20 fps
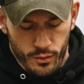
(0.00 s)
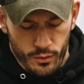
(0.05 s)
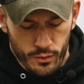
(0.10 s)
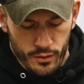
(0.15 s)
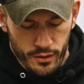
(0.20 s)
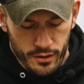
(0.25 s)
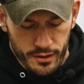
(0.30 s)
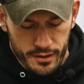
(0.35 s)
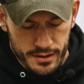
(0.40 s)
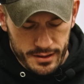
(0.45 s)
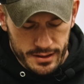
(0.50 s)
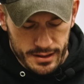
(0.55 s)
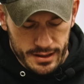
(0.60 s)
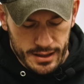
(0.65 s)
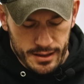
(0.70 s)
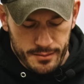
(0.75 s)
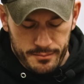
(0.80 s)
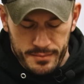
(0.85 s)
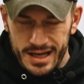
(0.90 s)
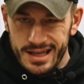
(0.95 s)
or
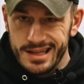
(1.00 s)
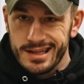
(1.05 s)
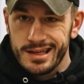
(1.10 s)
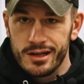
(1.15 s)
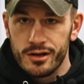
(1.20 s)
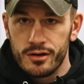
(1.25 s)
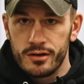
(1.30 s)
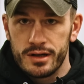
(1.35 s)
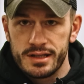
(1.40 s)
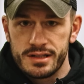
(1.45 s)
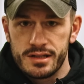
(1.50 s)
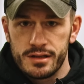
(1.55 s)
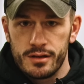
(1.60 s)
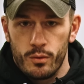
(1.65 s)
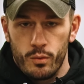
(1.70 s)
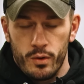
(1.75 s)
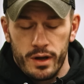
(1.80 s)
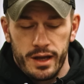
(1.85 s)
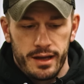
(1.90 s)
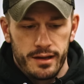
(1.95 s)
my gear gets in
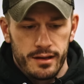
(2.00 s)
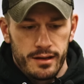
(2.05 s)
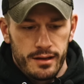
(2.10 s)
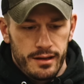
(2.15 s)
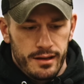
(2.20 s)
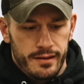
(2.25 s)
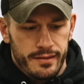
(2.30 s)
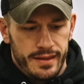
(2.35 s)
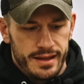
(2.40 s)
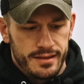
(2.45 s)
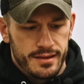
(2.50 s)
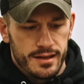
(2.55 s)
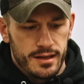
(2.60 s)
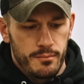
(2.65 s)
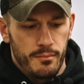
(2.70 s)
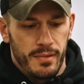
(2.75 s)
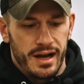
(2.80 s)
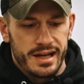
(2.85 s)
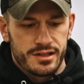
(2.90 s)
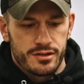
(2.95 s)
the way, that
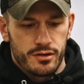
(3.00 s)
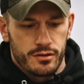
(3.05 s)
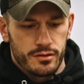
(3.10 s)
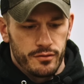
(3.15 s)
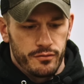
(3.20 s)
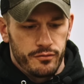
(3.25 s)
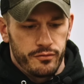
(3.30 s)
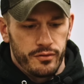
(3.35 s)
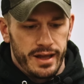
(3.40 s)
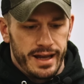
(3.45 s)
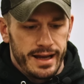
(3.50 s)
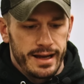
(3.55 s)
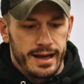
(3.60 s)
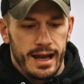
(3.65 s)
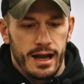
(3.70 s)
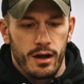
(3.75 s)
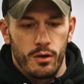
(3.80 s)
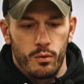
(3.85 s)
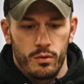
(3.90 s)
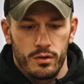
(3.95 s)
thing might start to flag
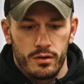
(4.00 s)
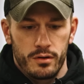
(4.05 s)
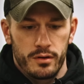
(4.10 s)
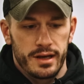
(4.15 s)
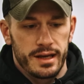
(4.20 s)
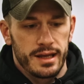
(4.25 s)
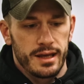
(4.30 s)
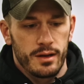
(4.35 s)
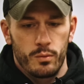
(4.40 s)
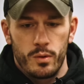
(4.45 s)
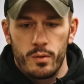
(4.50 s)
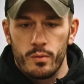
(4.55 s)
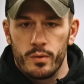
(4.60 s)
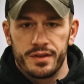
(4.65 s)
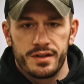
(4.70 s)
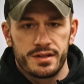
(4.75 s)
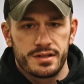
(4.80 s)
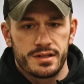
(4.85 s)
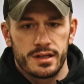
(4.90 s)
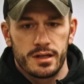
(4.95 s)
outward. And again, we
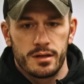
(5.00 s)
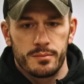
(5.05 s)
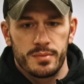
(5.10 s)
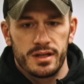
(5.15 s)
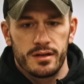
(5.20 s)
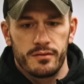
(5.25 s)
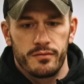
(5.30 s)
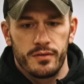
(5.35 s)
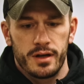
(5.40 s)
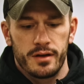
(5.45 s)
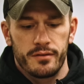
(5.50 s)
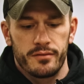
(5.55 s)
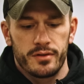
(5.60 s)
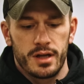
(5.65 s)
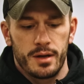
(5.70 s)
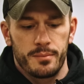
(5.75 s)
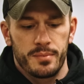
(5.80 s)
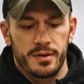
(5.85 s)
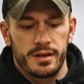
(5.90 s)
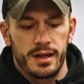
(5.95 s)
want this thing to be
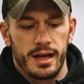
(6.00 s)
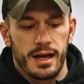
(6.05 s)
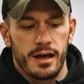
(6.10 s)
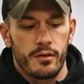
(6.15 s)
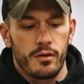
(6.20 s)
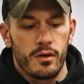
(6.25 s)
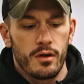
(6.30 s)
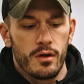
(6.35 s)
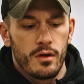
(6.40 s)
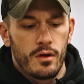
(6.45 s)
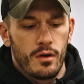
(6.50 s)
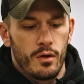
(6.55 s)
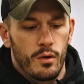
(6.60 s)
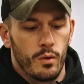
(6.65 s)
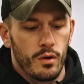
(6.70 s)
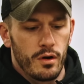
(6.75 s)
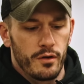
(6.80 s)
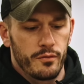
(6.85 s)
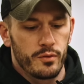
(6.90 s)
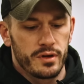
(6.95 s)
definitively up and down.
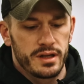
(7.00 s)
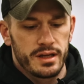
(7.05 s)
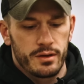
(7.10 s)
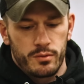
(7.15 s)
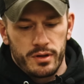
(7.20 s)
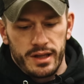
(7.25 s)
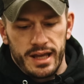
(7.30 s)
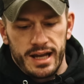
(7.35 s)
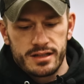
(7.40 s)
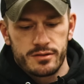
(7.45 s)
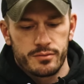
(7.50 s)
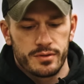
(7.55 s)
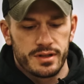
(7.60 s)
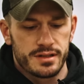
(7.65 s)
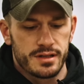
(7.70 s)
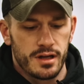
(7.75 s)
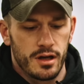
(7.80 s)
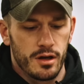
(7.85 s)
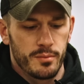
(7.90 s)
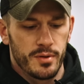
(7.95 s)
Or if we get relaxed with
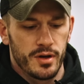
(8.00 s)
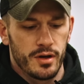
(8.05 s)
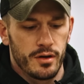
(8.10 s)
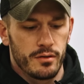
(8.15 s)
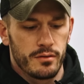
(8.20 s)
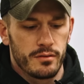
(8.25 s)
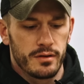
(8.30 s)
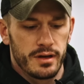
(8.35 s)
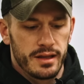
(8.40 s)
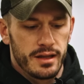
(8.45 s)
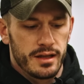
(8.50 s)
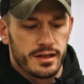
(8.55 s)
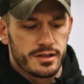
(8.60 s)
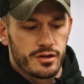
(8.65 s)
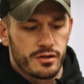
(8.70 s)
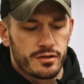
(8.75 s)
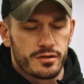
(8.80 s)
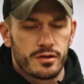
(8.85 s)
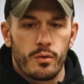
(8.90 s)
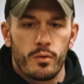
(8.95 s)
this elbow and then it
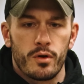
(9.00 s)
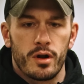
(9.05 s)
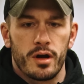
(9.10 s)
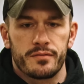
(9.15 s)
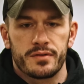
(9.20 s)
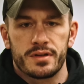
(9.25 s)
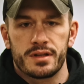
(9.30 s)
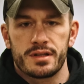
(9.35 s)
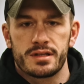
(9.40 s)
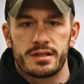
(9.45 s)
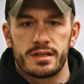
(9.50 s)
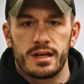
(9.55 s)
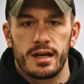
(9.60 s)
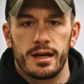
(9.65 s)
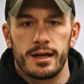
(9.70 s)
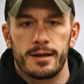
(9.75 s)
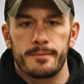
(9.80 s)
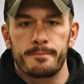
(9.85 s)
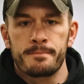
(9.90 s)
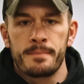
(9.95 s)
starts going off to the
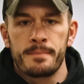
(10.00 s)
side.